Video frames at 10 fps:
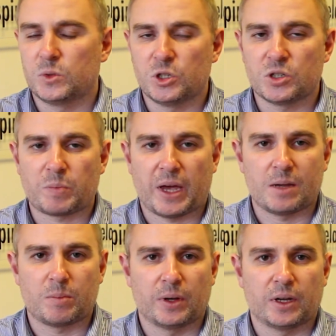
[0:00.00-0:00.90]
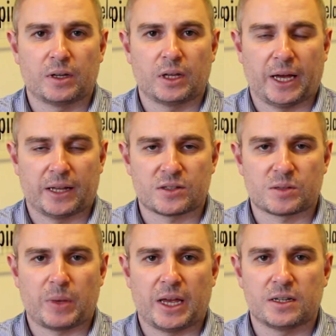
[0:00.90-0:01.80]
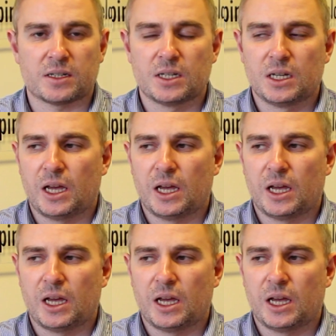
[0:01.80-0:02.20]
newspaper ad spend.